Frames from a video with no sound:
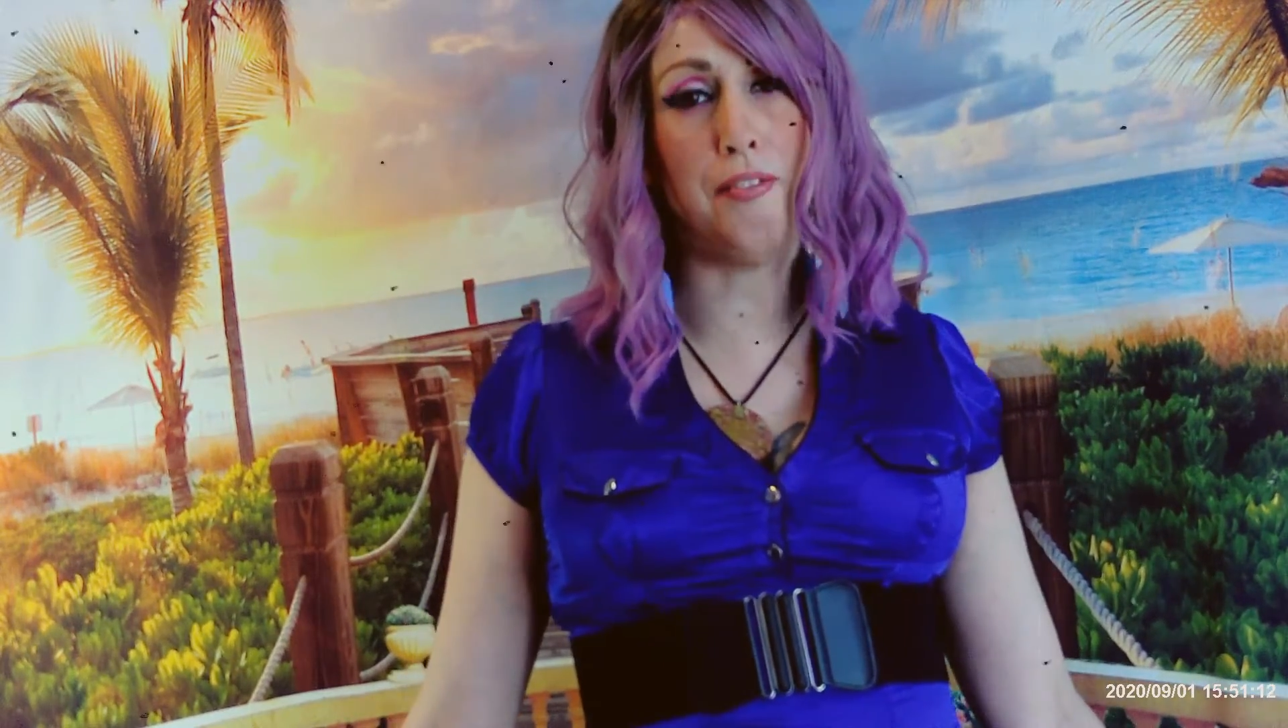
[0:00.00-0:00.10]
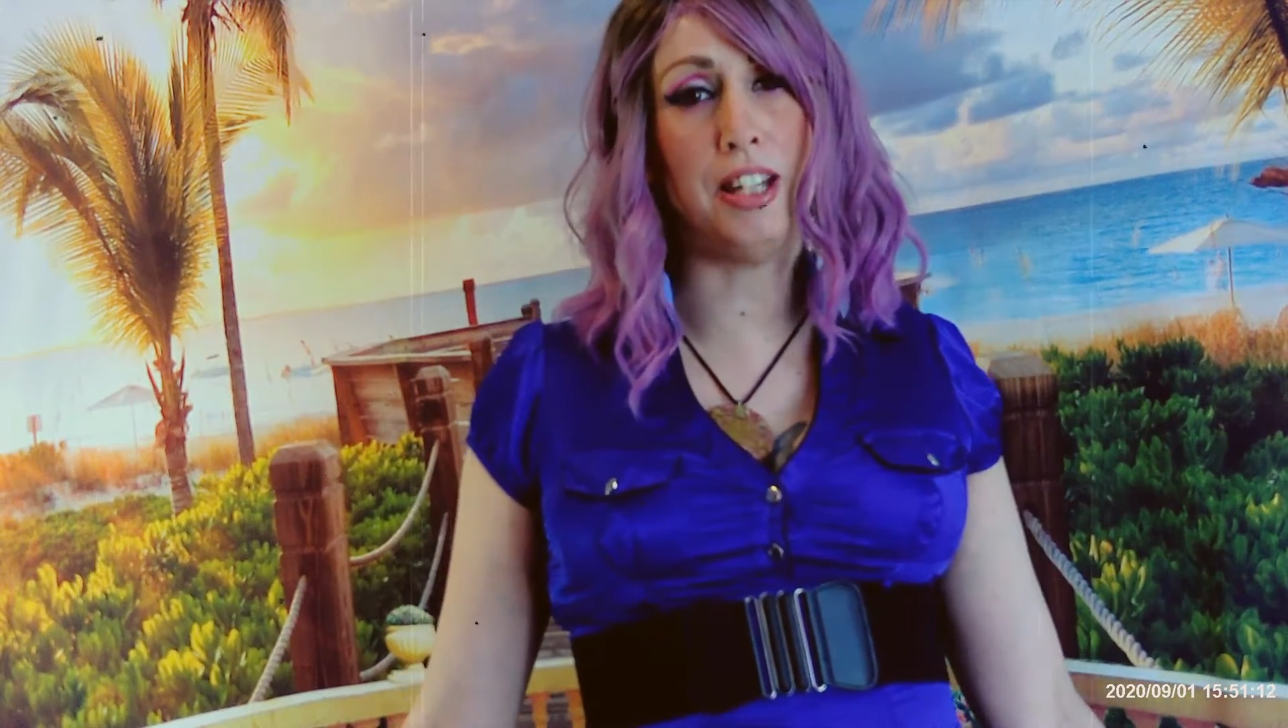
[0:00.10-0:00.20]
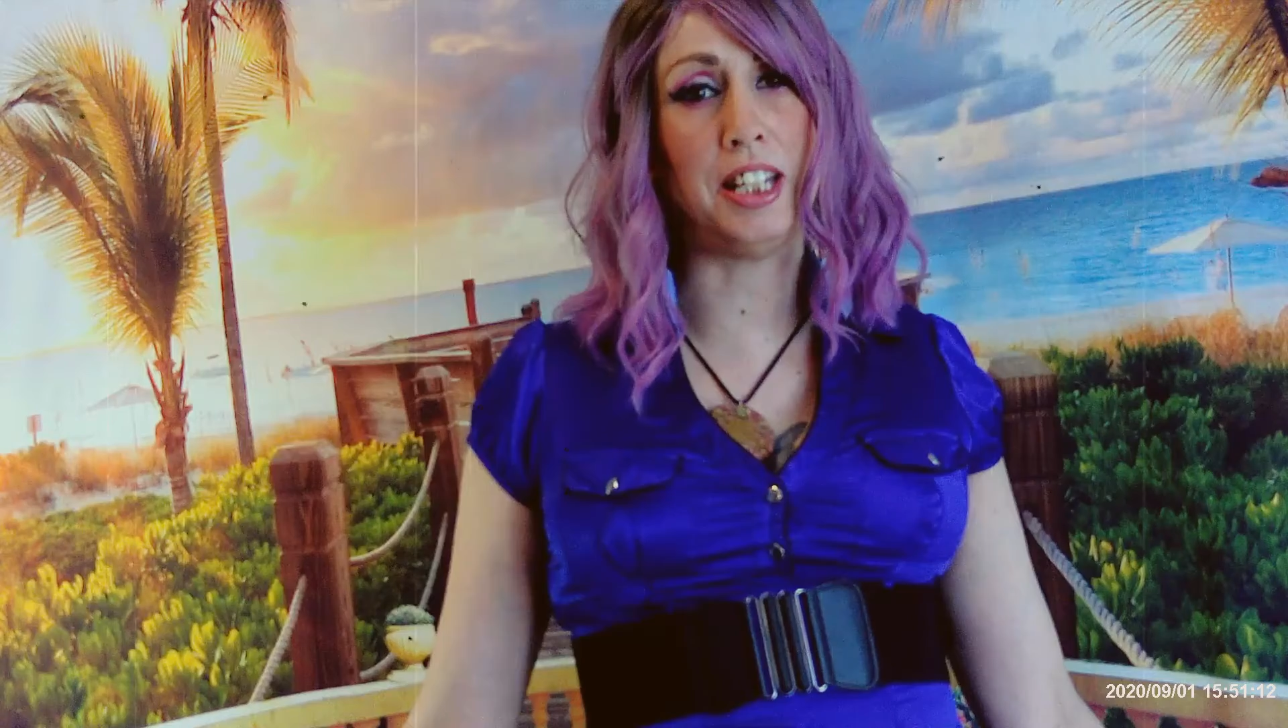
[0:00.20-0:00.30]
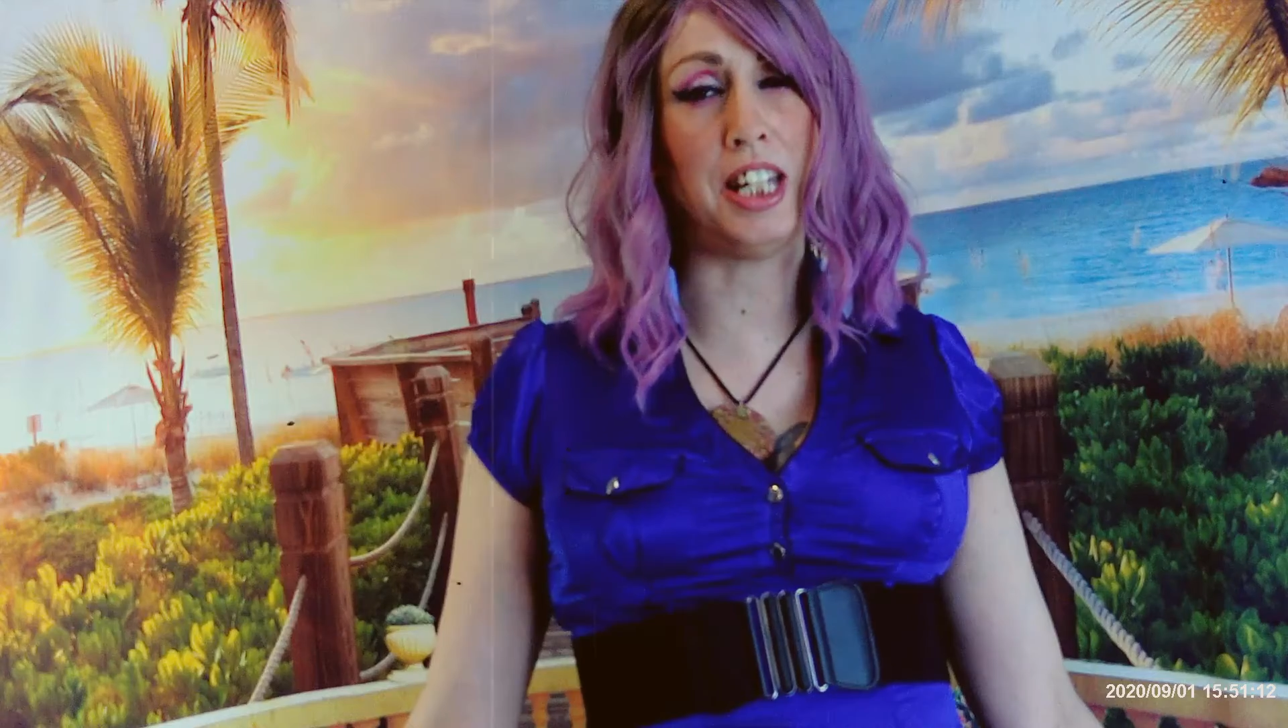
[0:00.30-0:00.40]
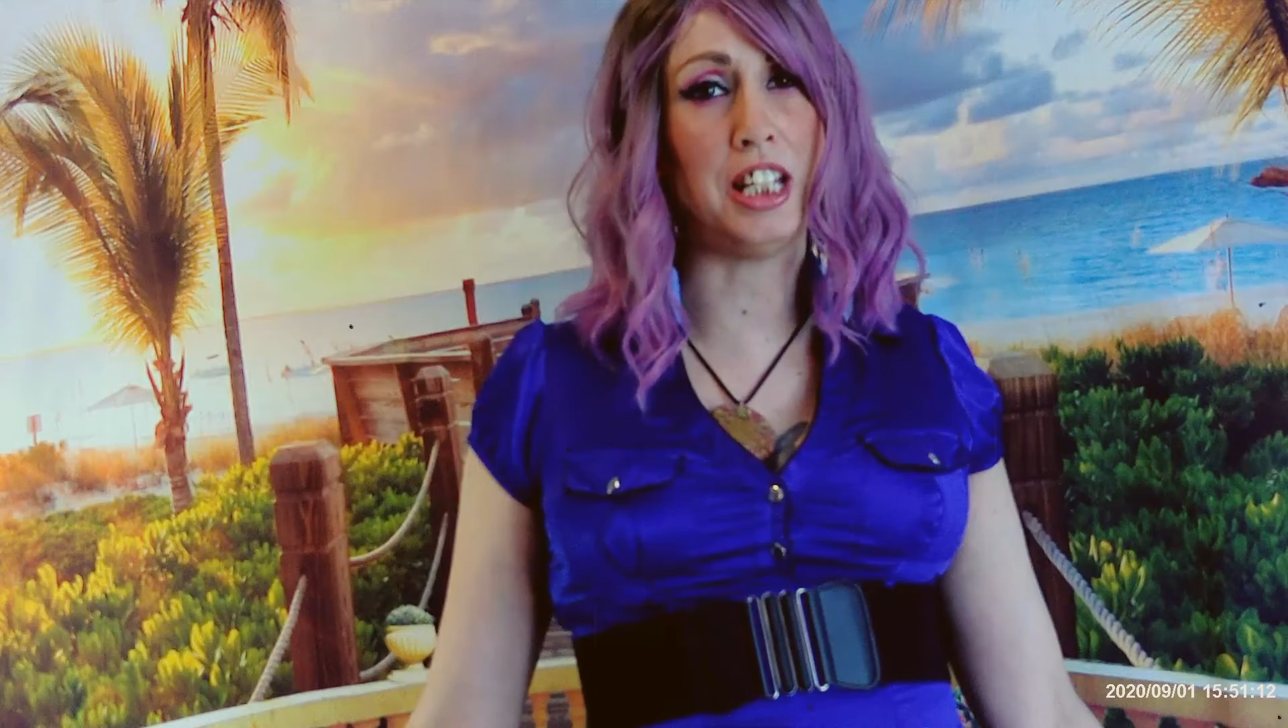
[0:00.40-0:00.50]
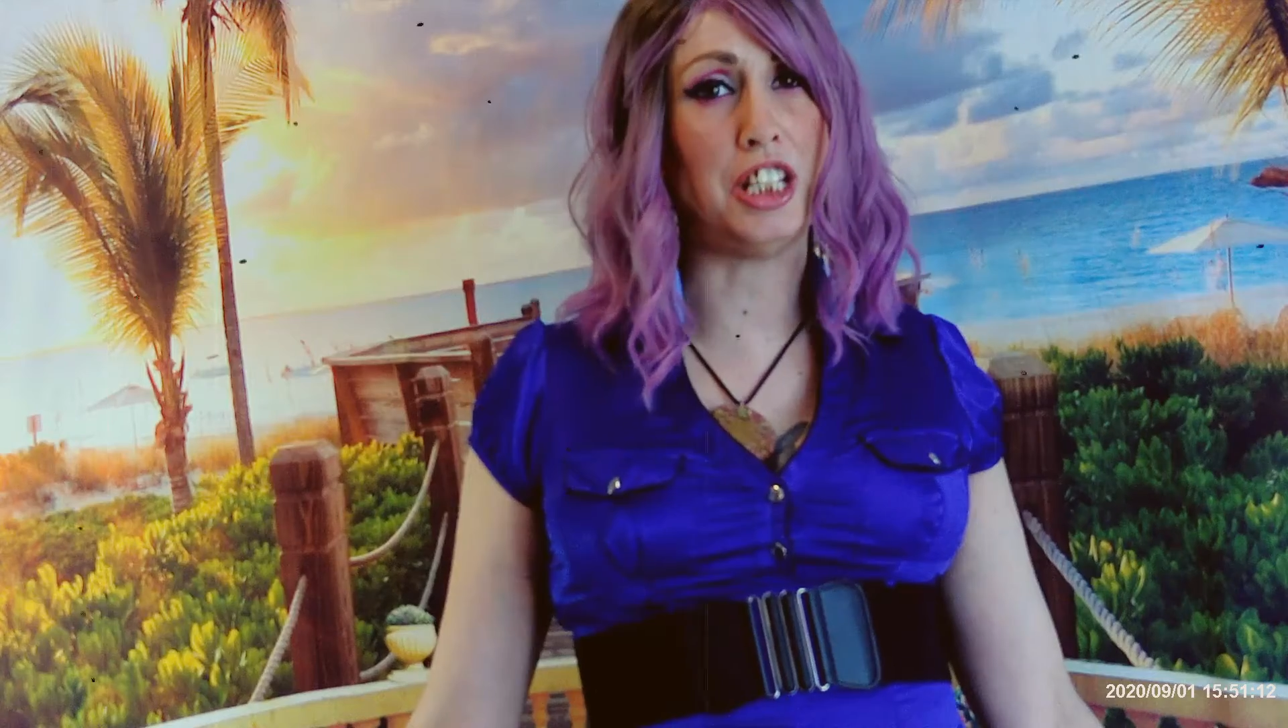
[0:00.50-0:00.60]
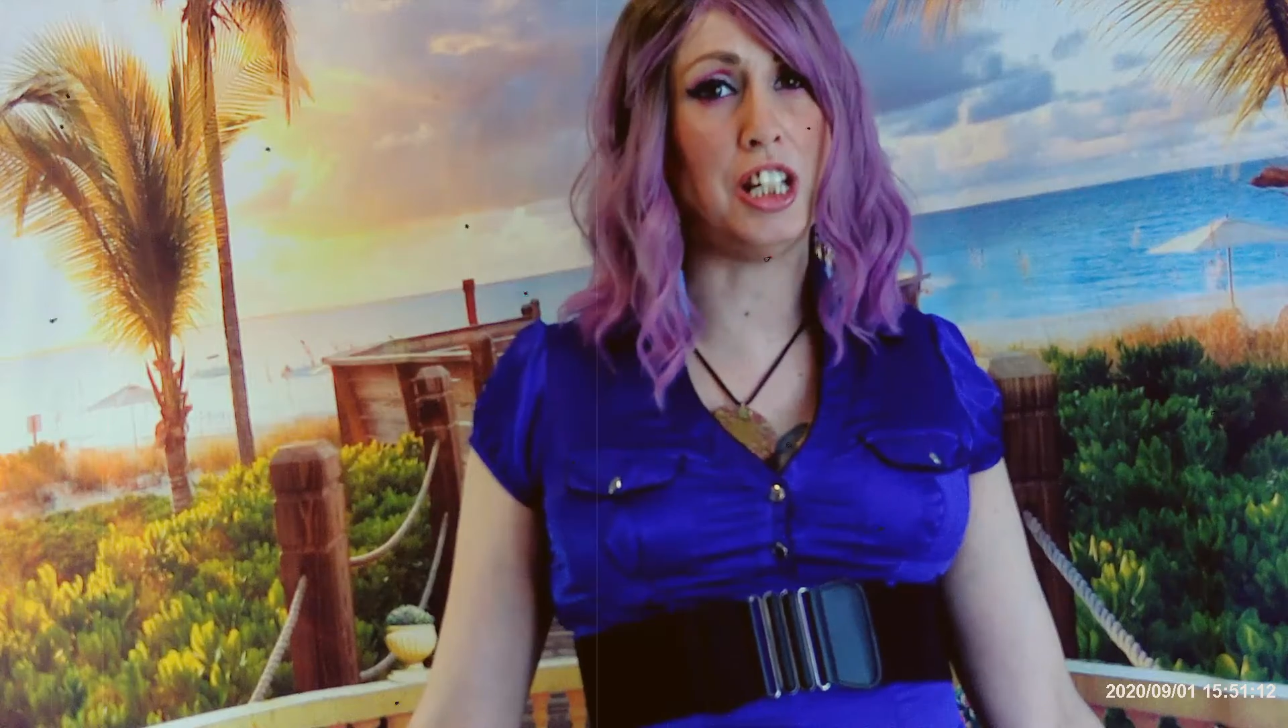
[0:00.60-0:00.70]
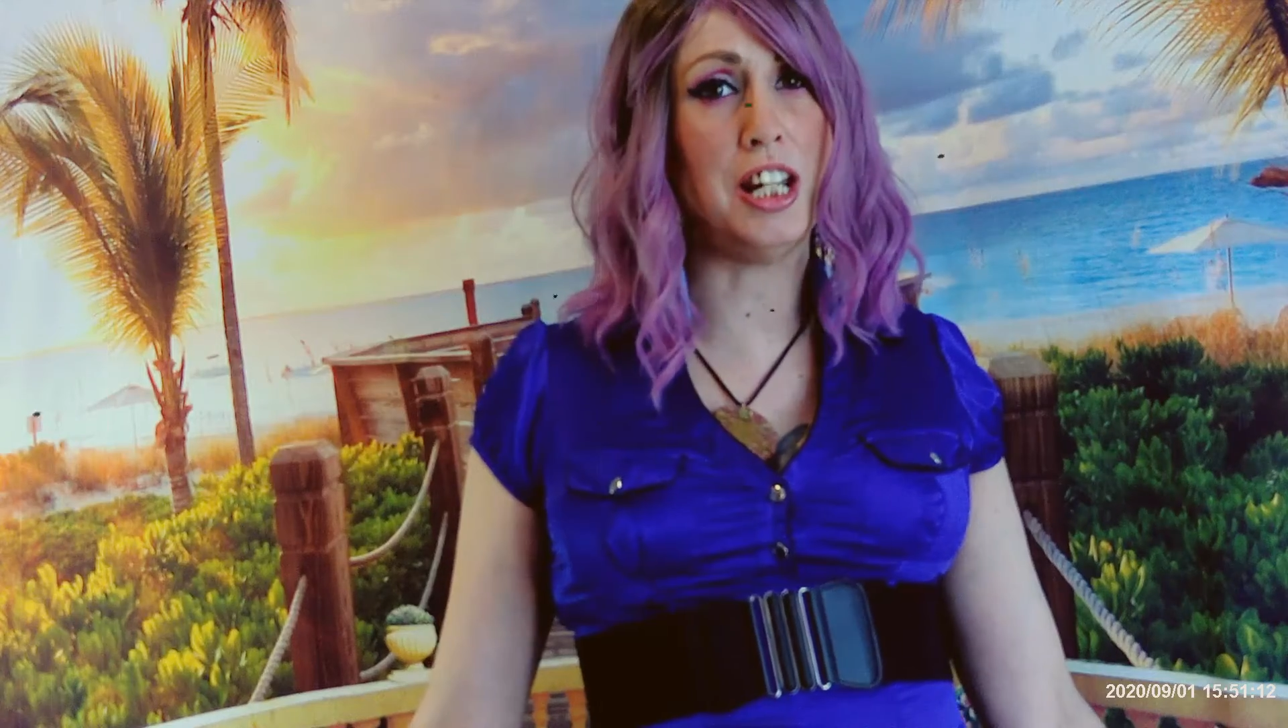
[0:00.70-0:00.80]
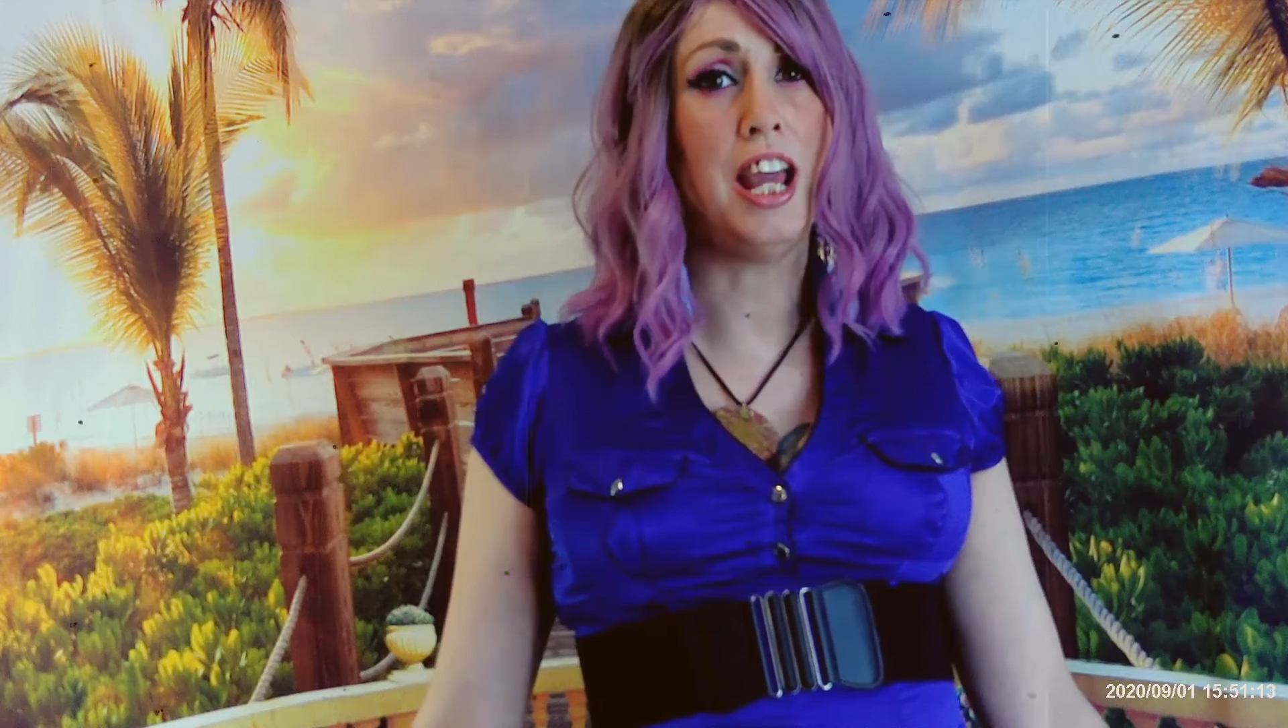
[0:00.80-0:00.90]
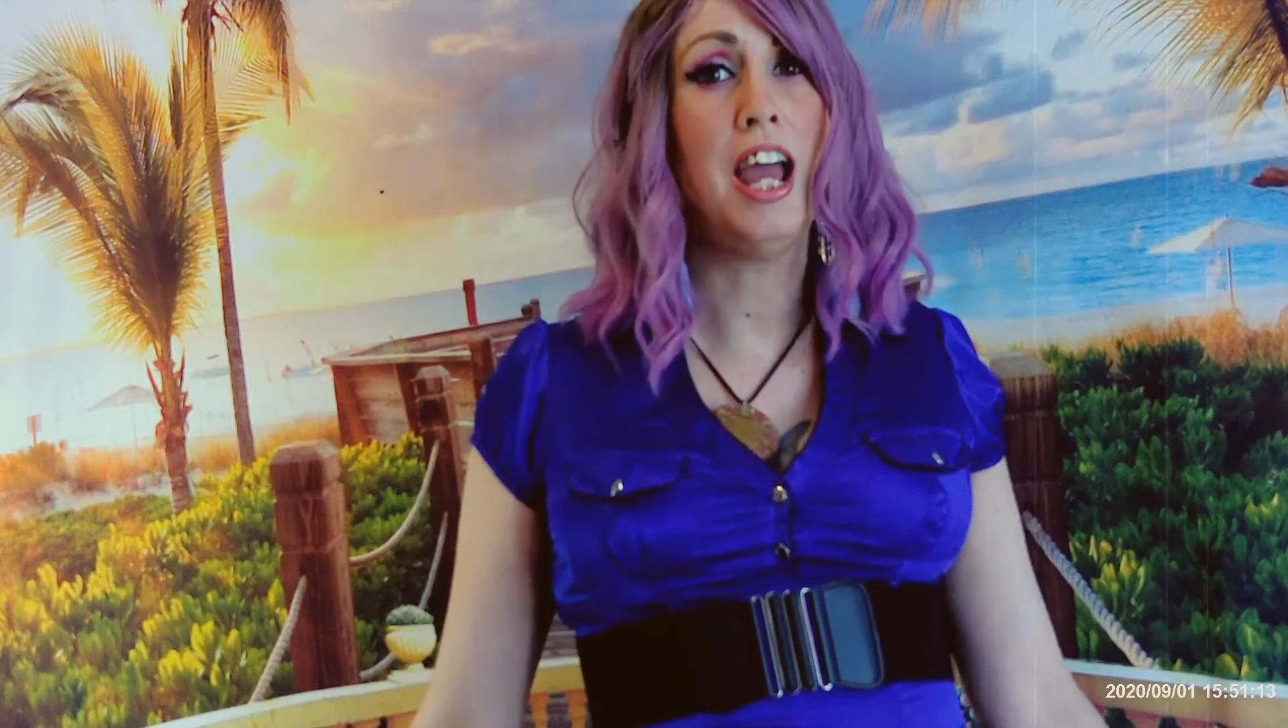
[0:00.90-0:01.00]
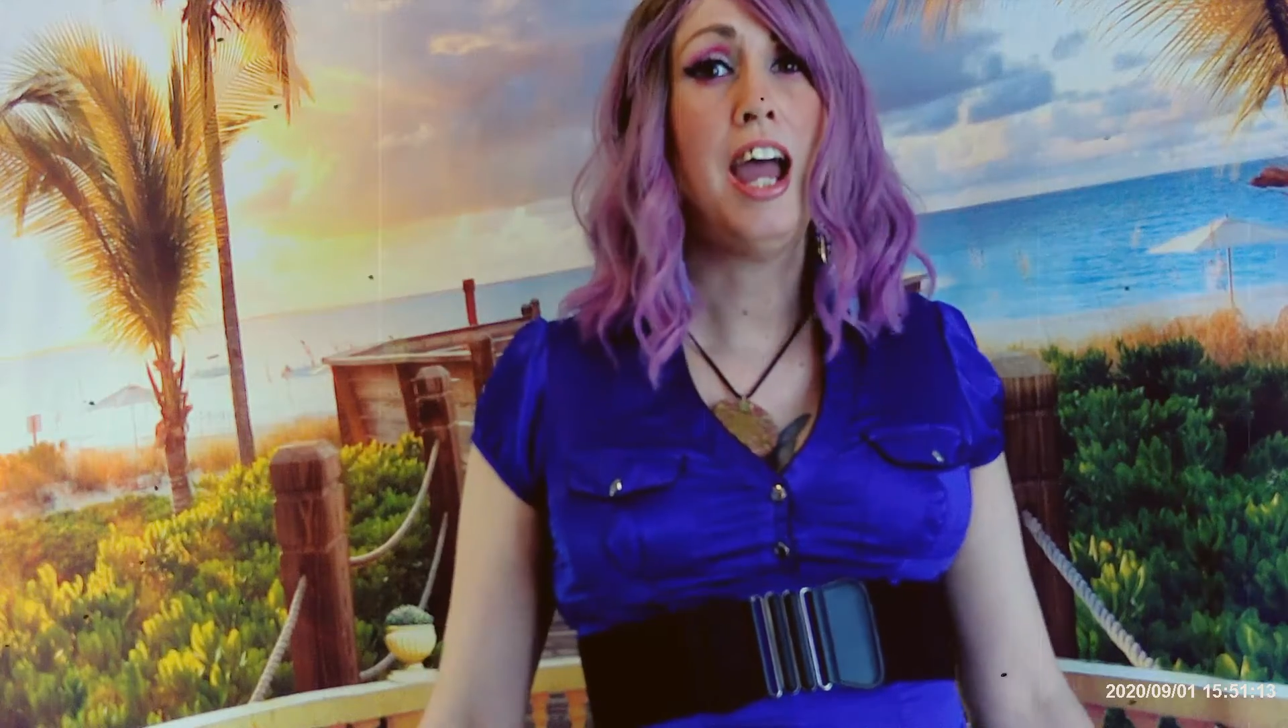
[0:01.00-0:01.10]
vacation